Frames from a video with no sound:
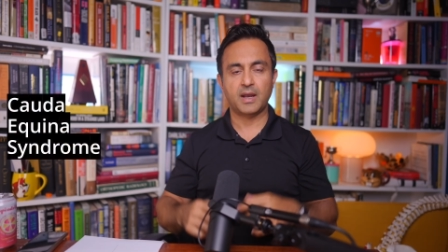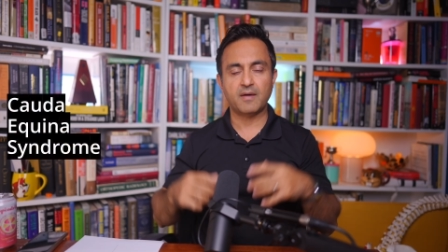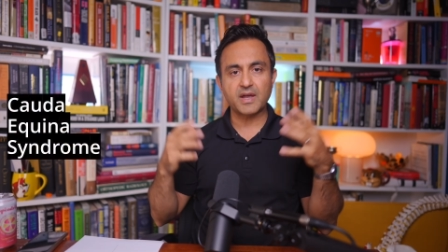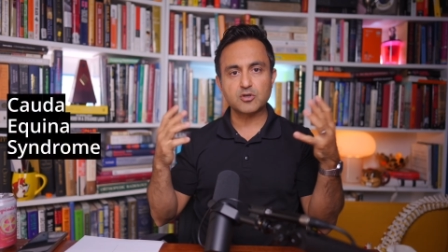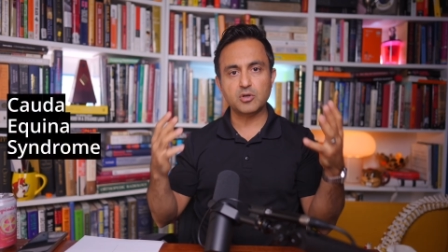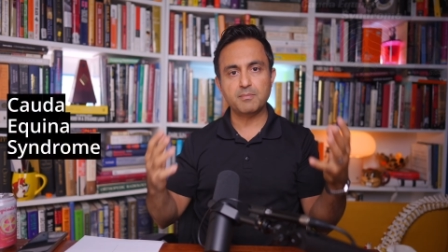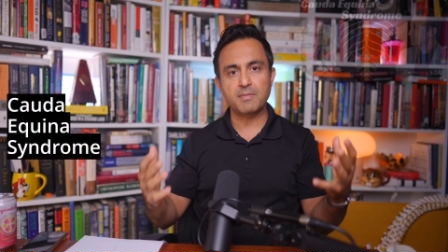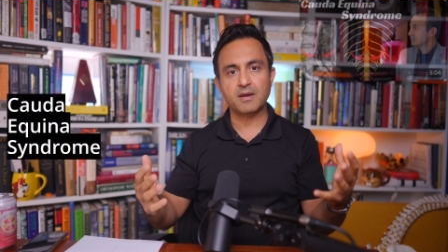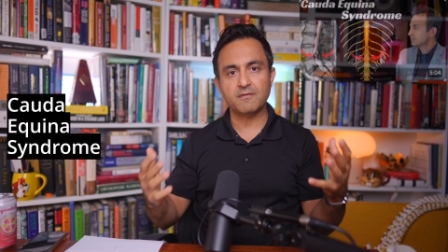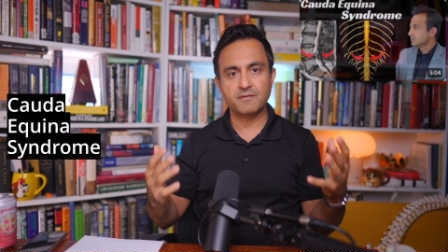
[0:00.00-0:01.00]
And I've actually
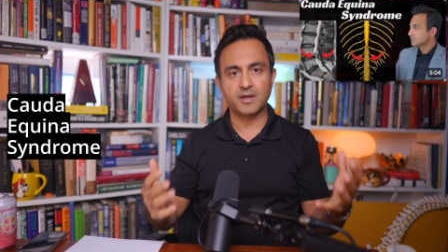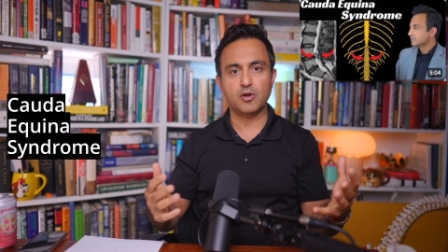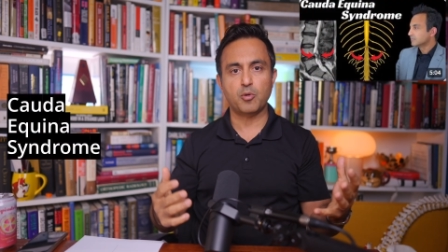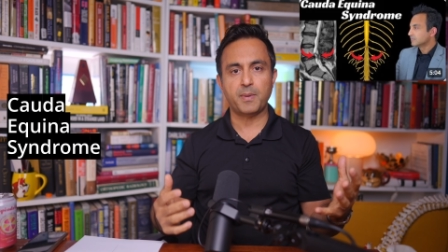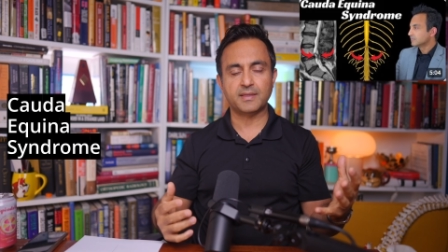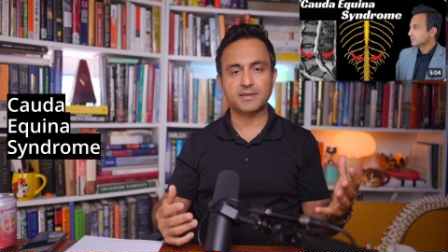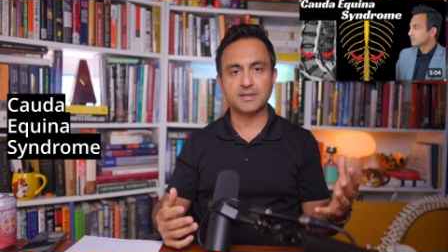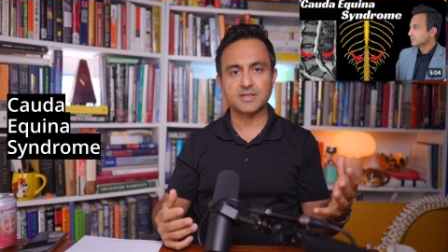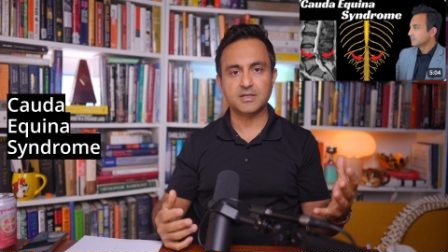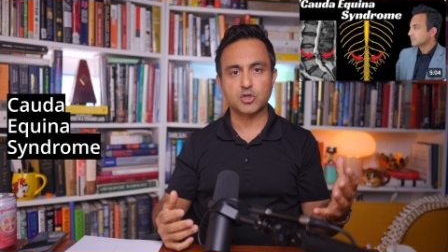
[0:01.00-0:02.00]
made a video about
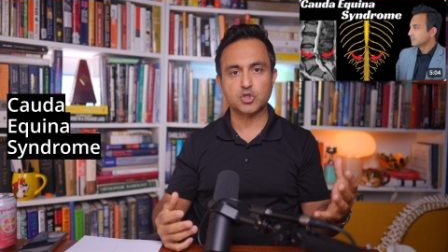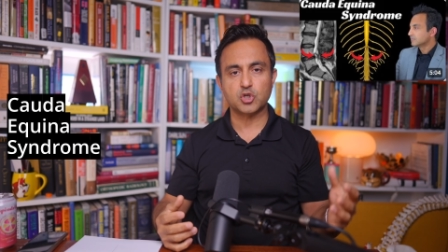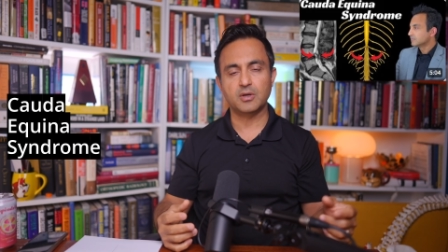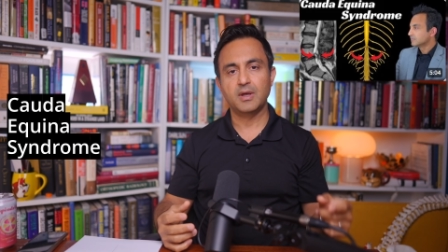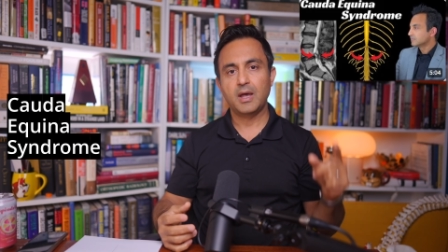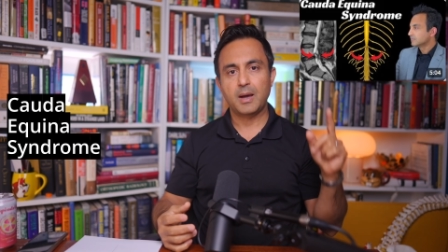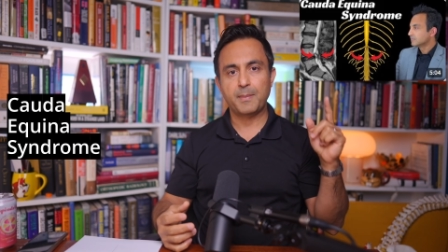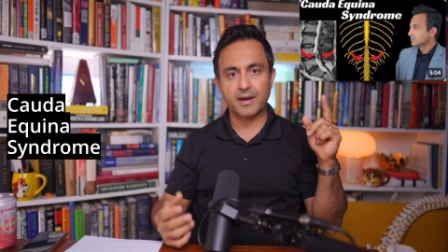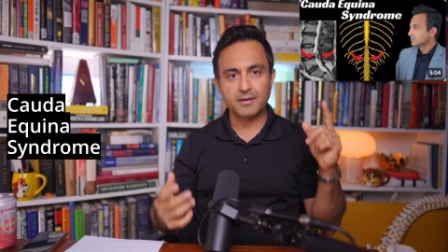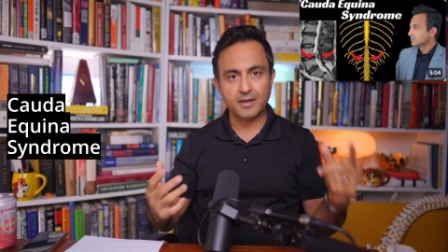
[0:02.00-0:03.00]
this condition,
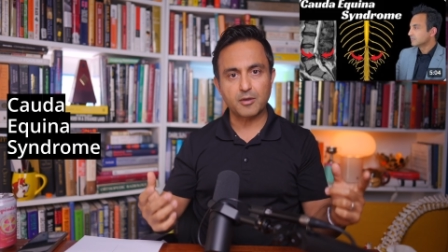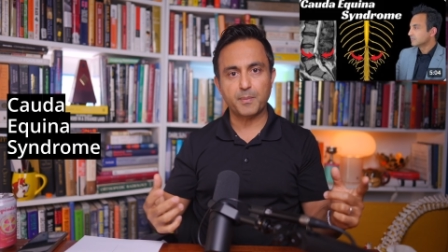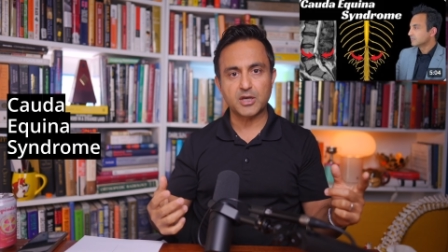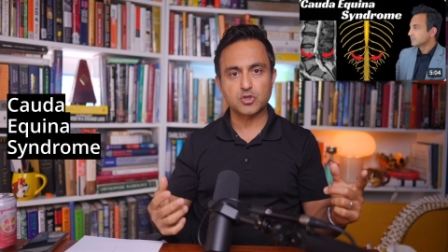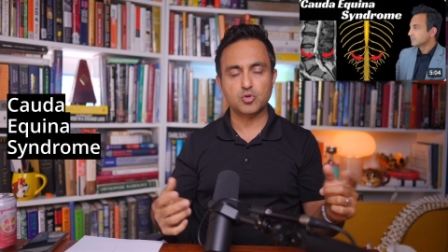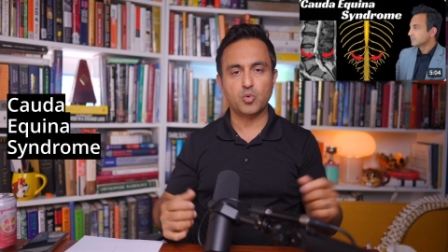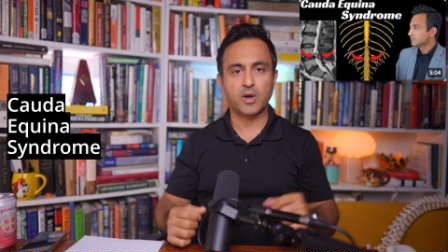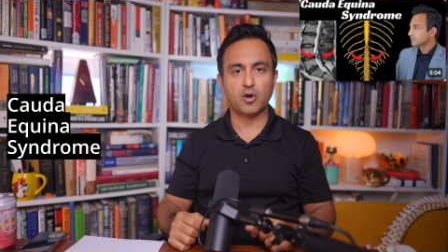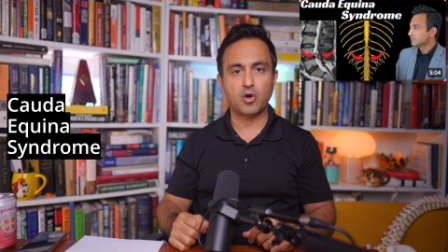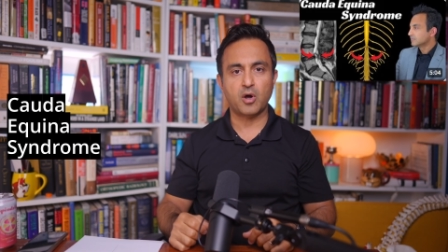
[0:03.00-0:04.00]
about another patient who
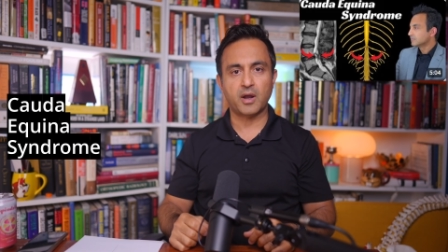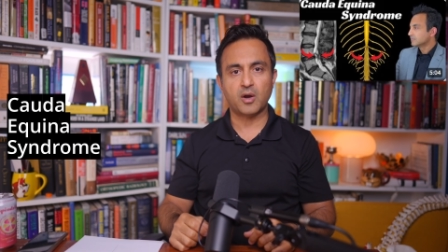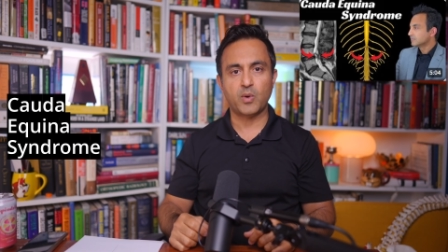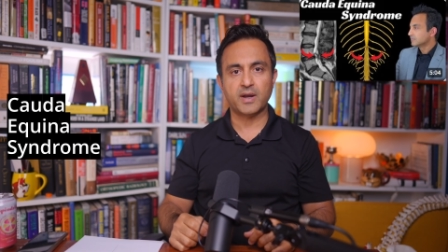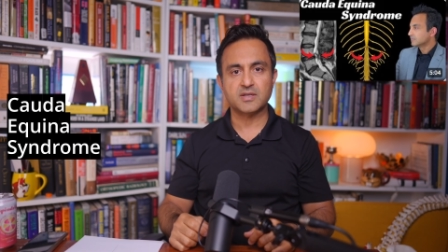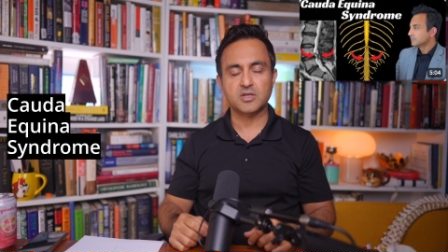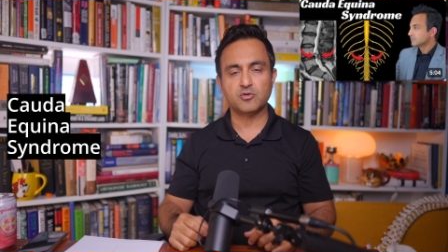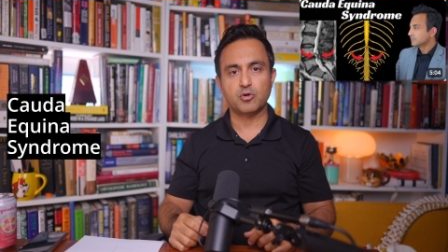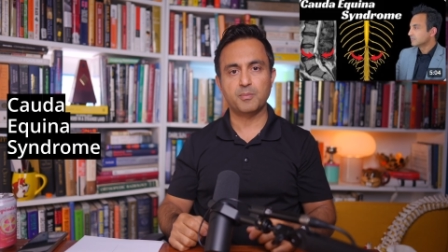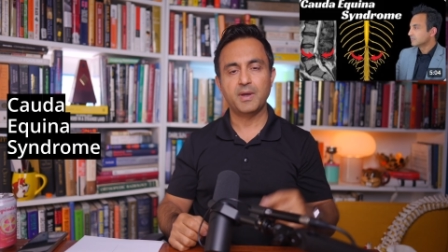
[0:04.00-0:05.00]
had a cauda equina
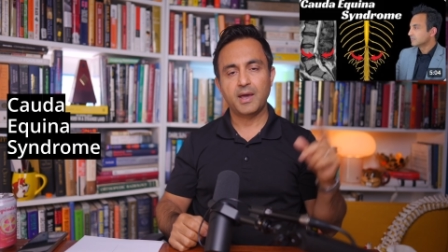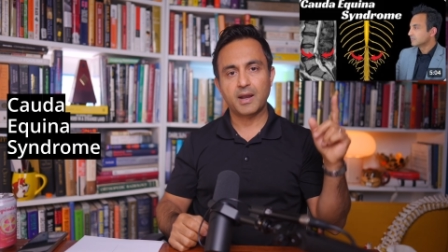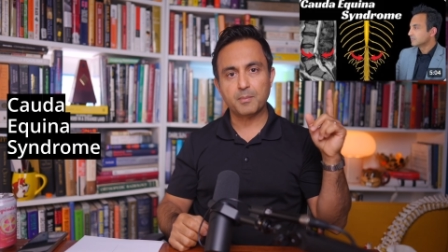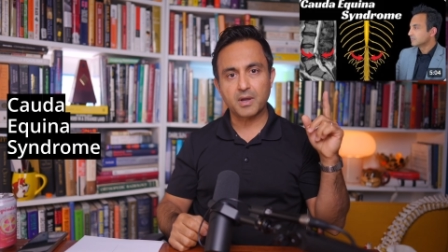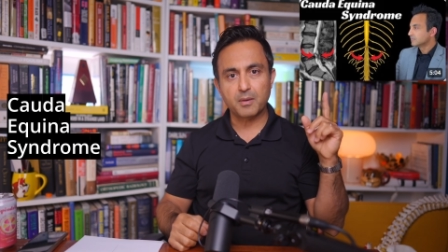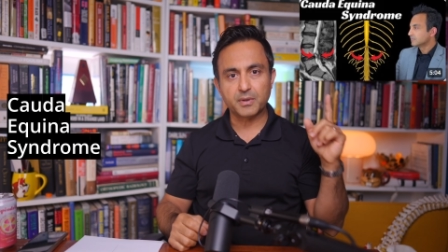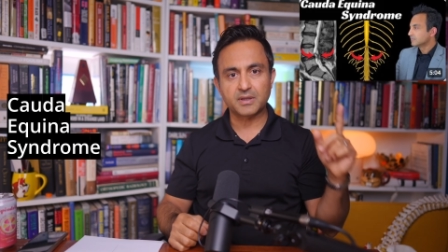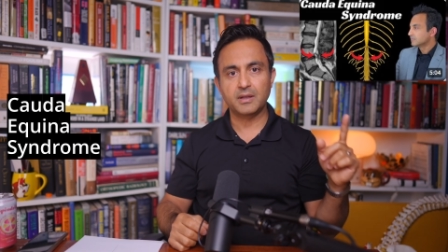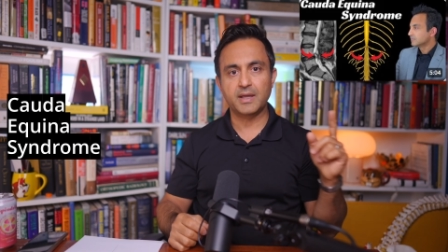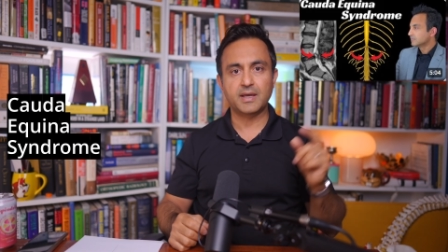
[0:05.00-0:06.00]
syndrome, and I'm going to
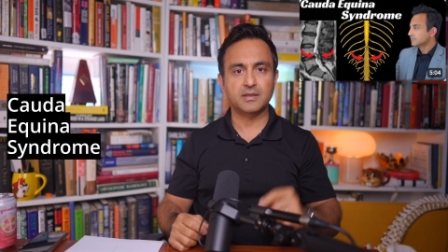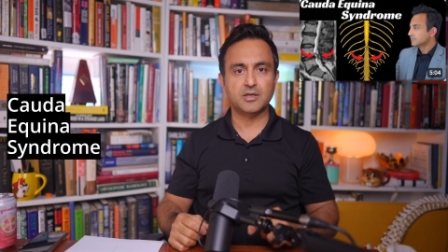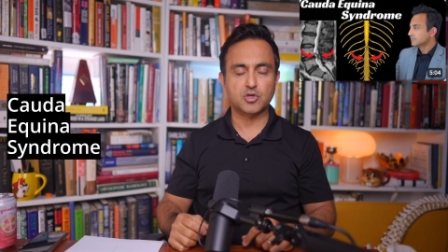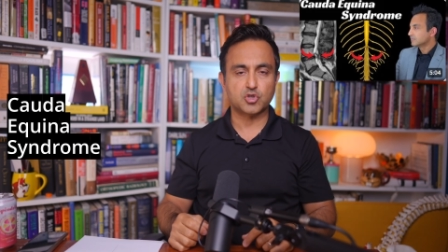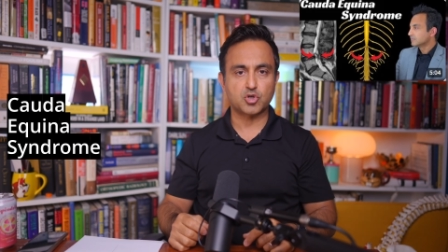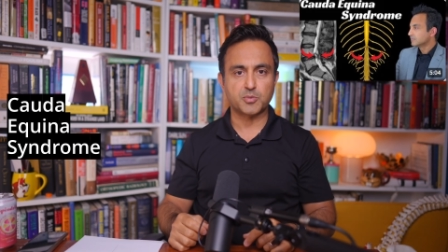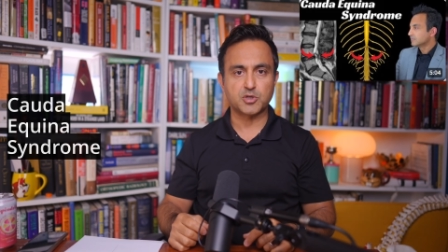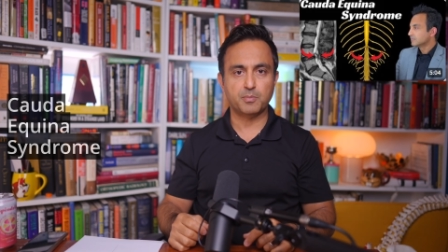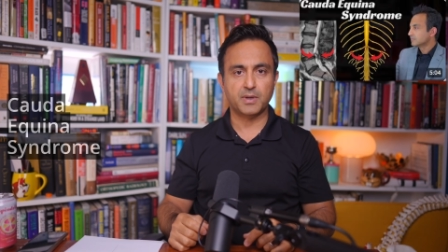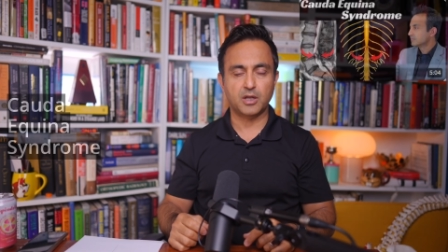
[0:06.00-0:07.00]
put the link in the
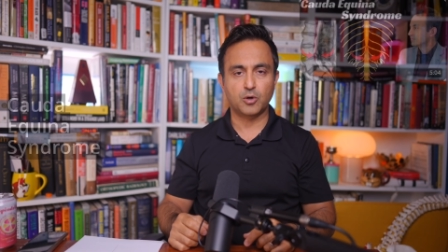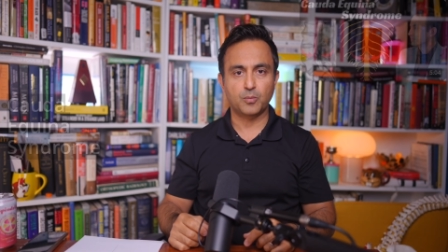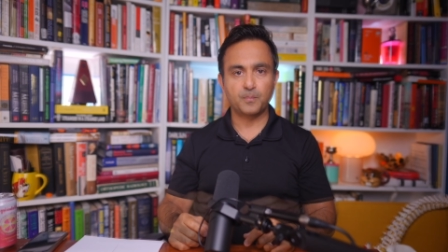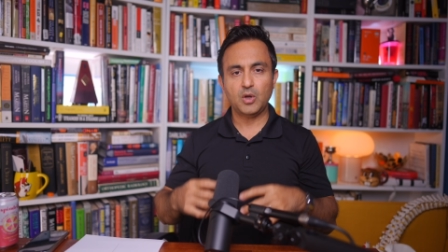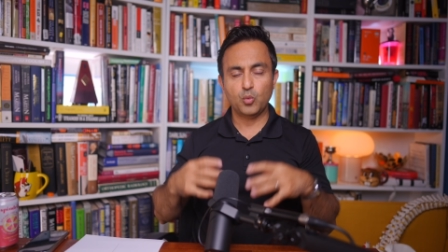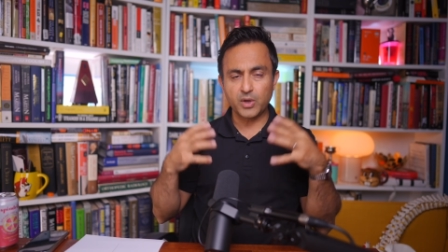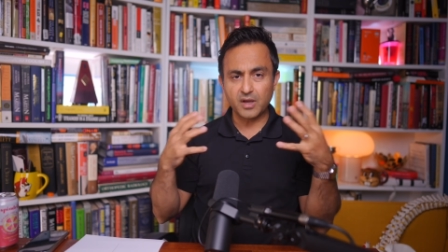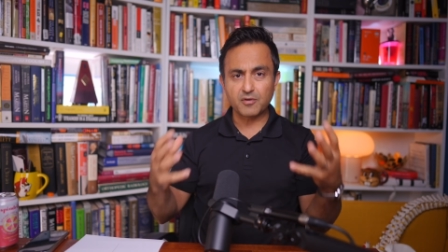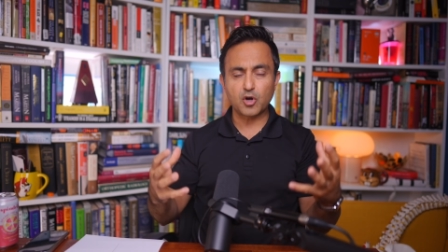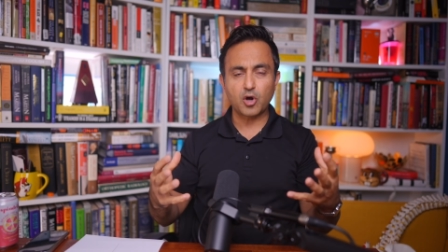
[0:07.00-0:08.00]
description below. When
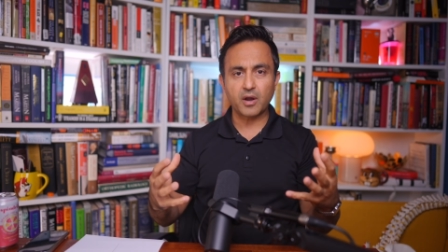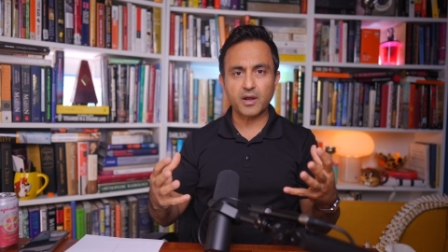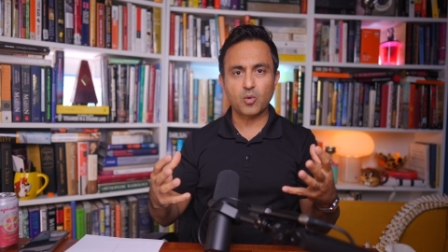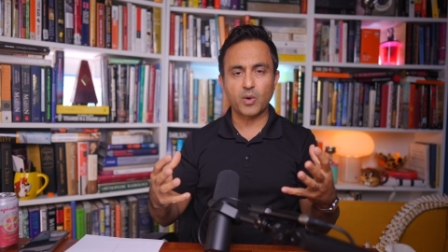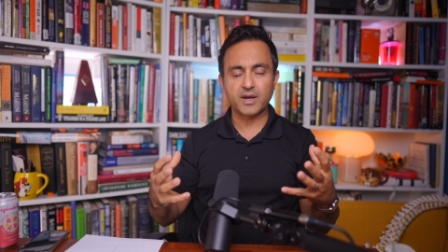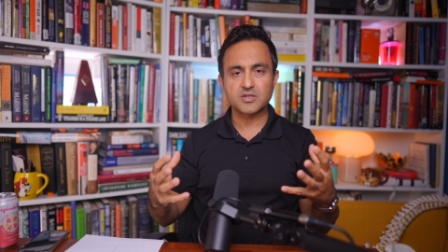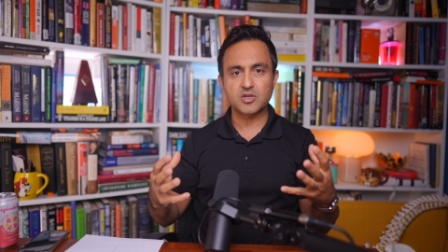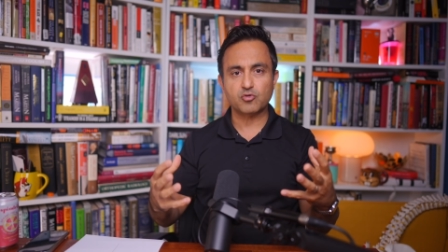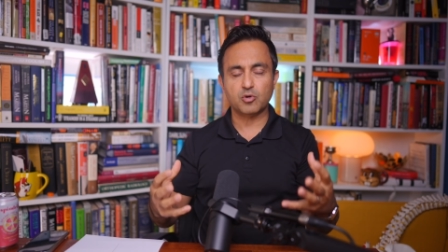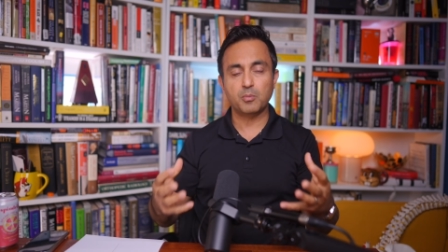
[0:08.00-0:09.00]
you have a cauda equina
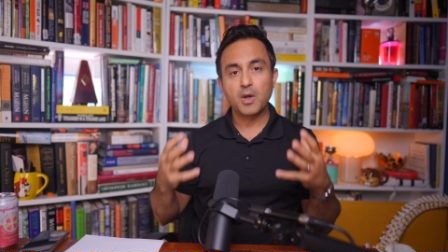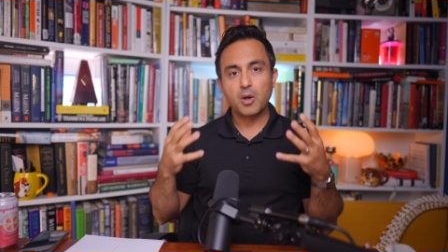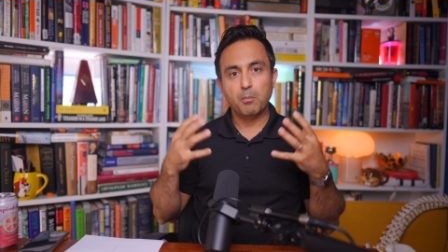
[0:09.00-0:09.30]
syndrome,